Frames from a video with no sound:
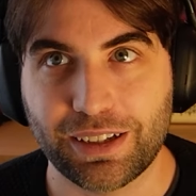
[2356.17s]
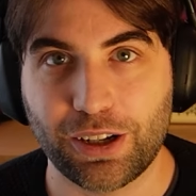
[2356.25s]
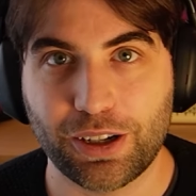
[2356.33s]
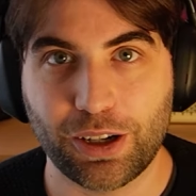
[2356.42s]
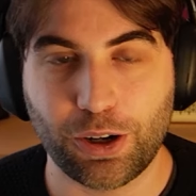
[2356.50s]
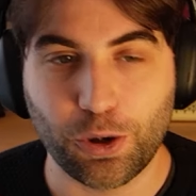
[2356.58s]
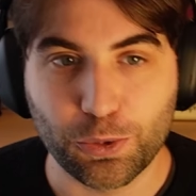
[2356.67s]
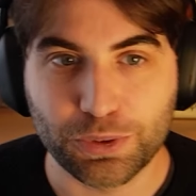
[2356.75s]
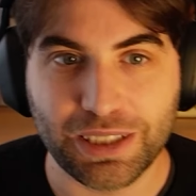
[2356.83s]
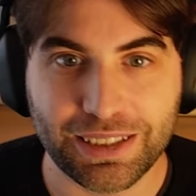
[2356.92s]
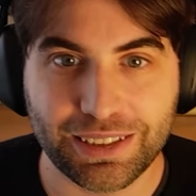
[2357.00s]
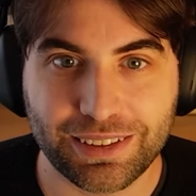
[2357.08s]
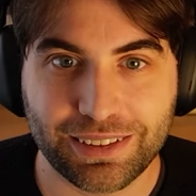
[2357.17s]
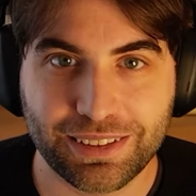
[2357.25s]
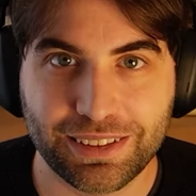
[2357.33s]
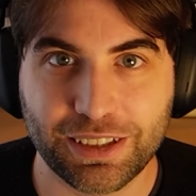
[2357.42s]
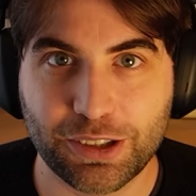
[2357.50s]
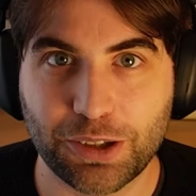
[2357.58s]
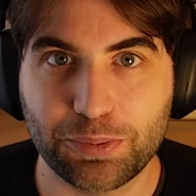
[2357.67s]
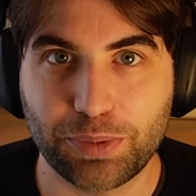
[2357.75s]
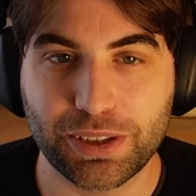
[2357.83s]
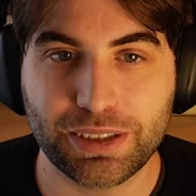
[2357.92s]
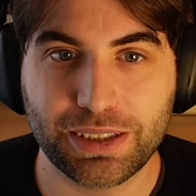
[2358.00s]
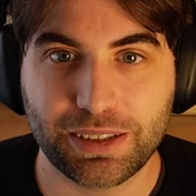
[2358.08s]
owning the
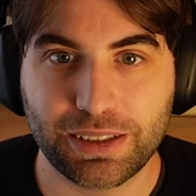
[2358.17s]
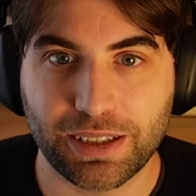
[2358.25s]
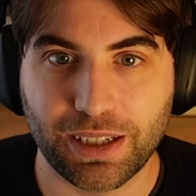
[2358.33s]
company.